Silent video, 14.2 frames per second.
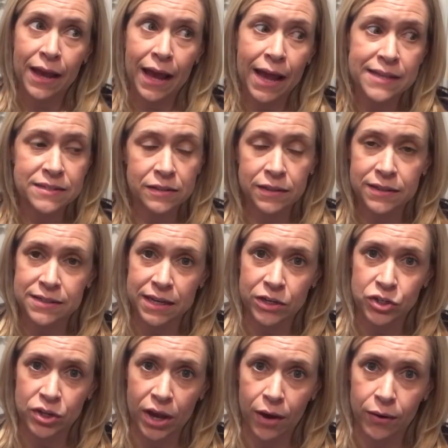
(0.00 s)
I still need to take a
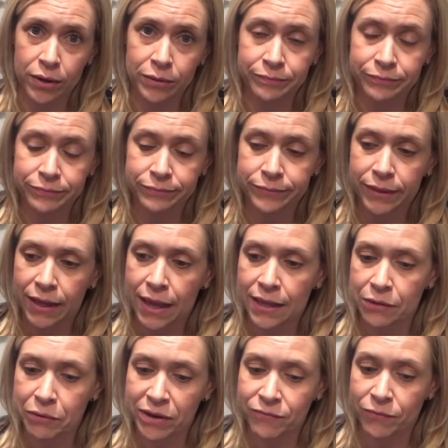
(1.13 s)
shower and
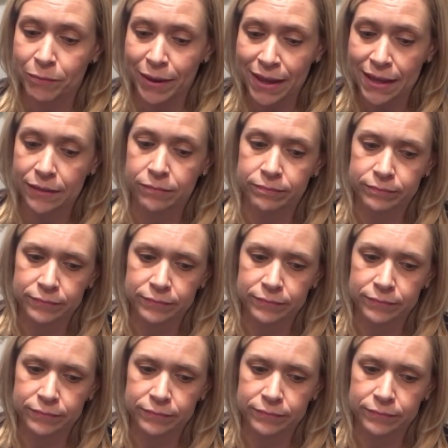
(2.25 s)
get ready for bed.